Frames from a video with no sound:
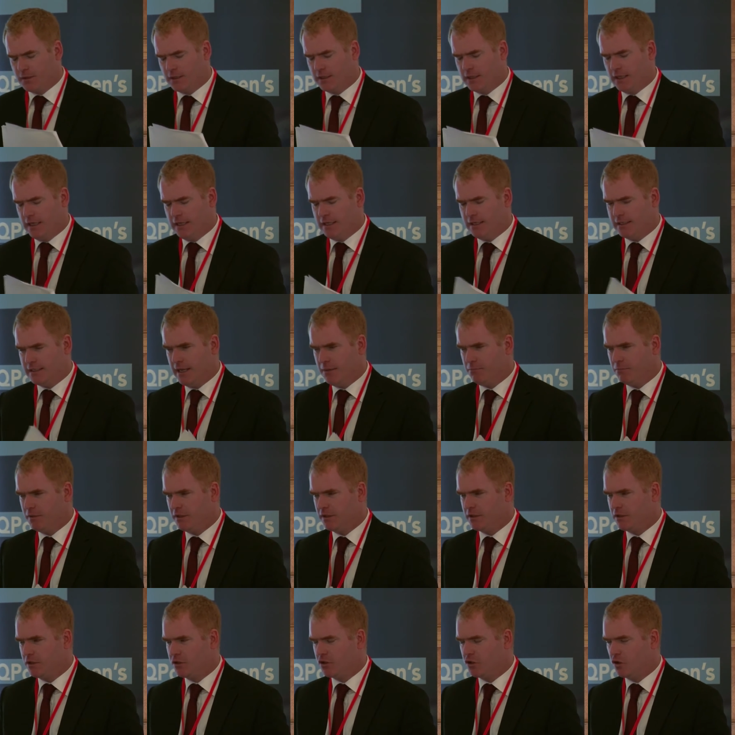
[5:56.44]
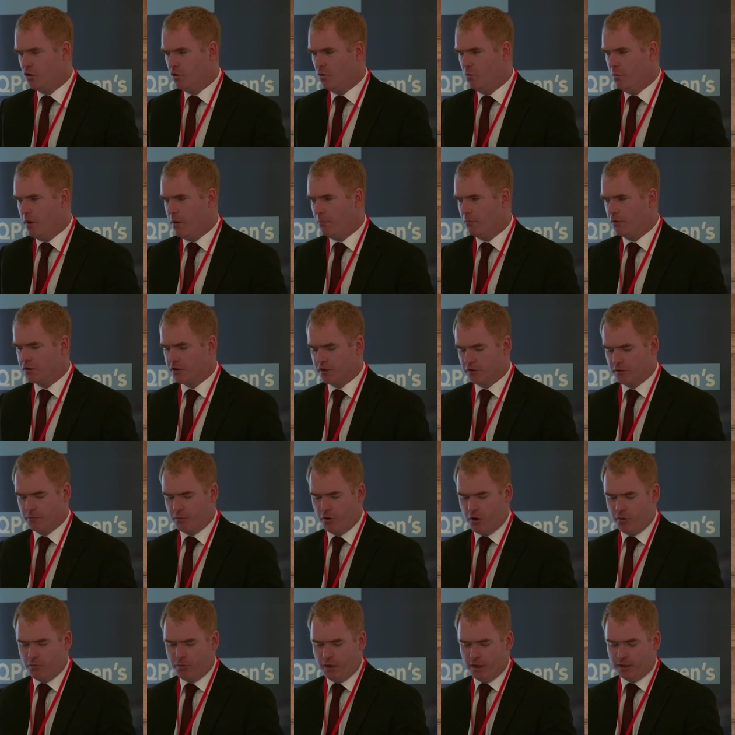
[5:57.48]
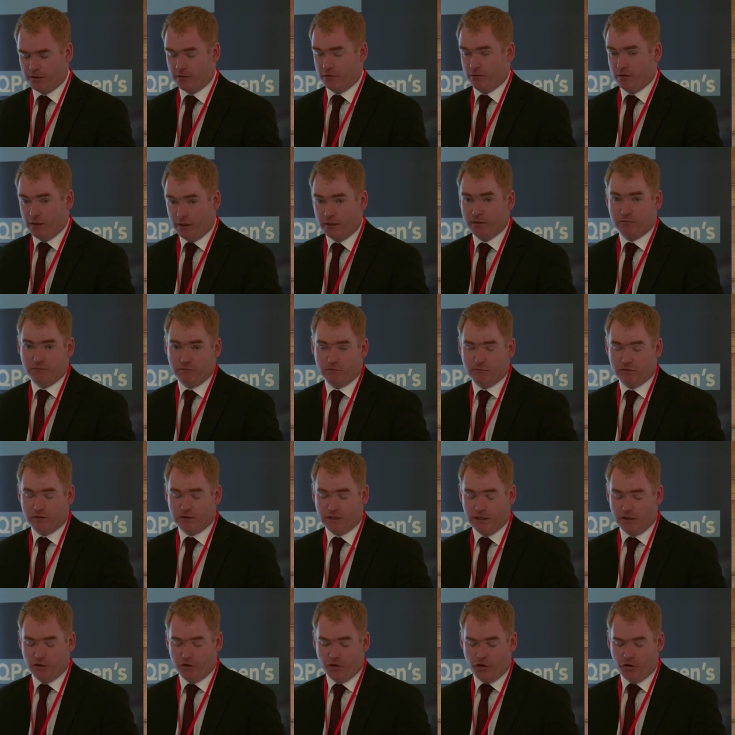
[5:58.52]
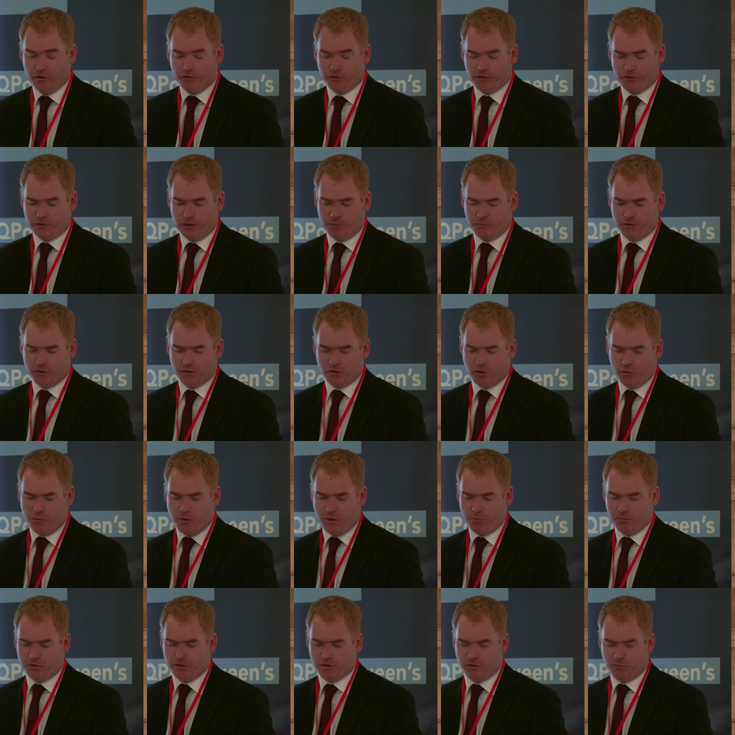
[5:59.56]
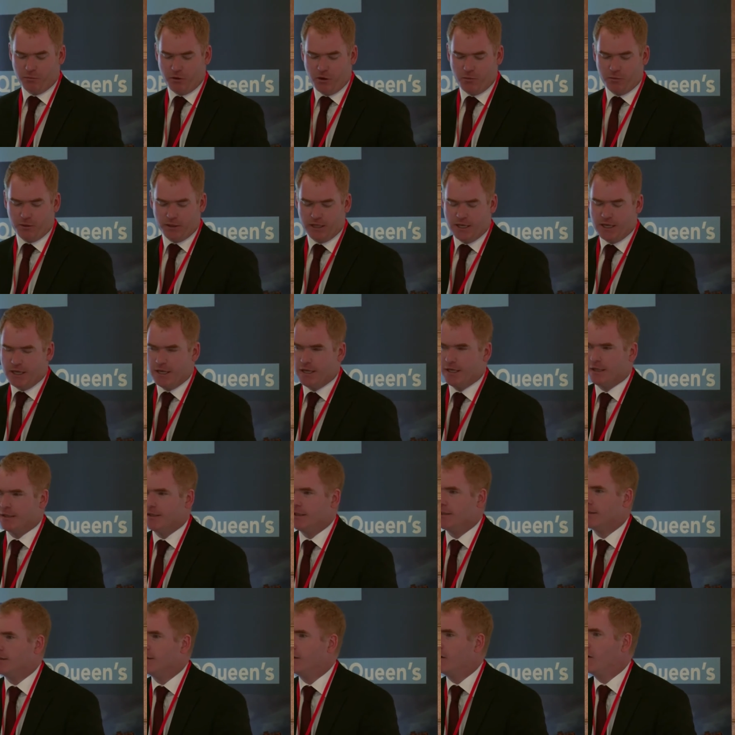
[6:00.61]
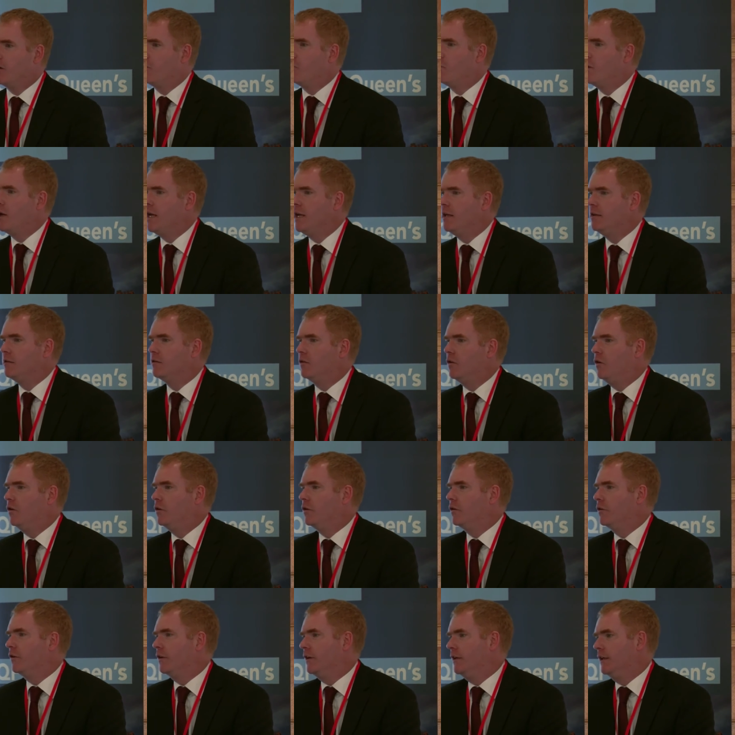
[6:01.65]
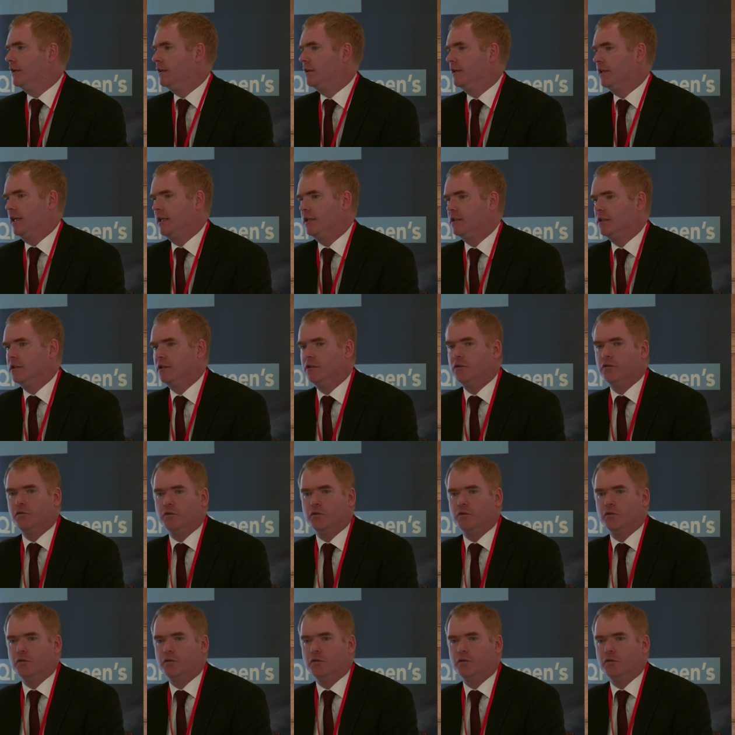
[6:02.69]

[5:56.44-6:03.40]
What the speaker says: it attempted to show members of the public, and it still does attempt to show members of the public, that there are ways other than litigation to